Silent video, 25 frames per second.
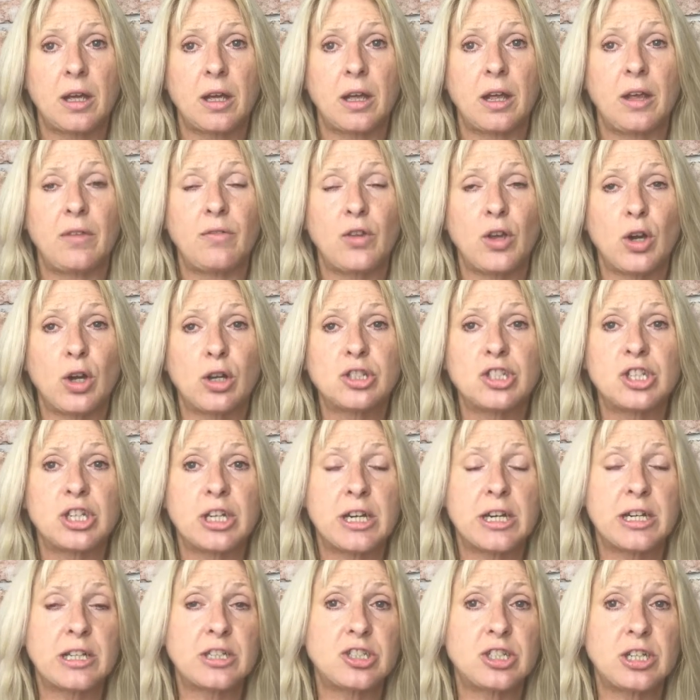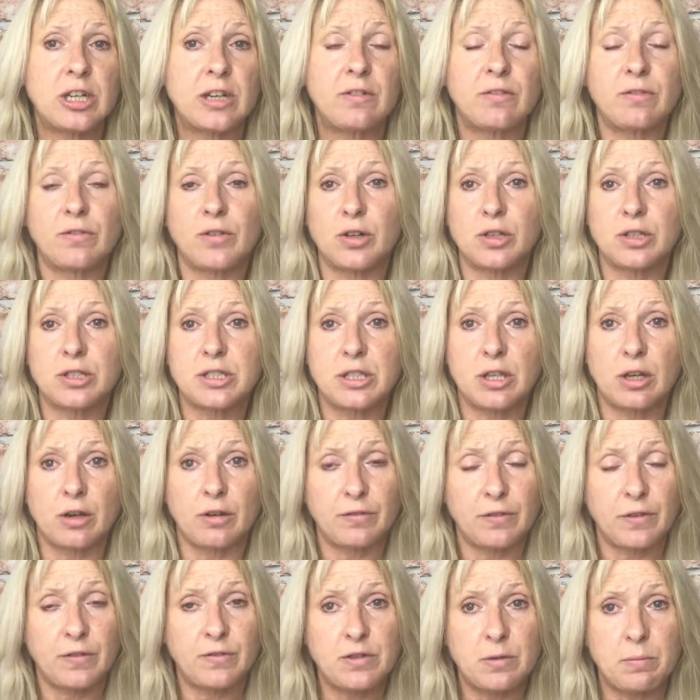If you're charging £40 or
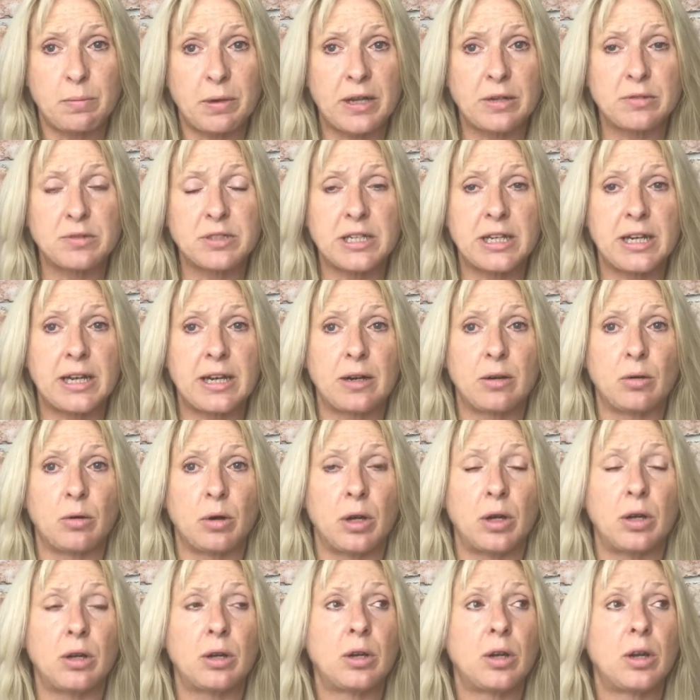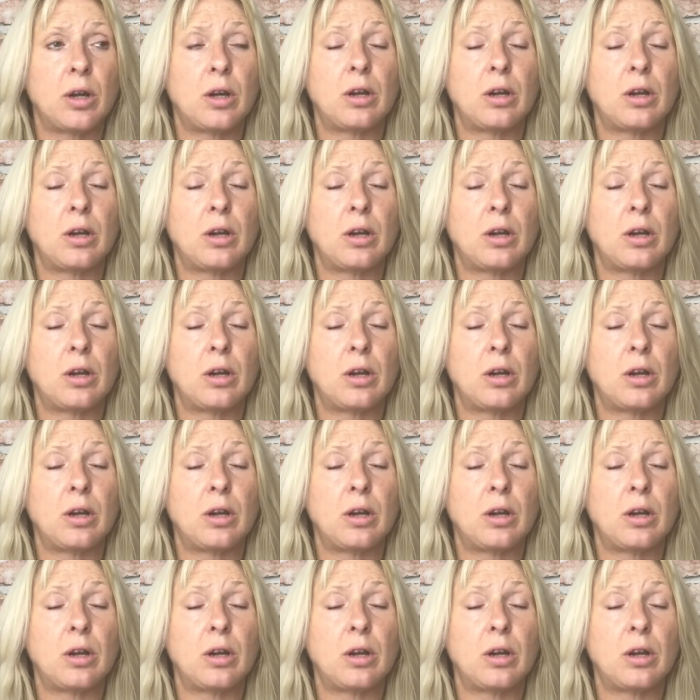£50 an hour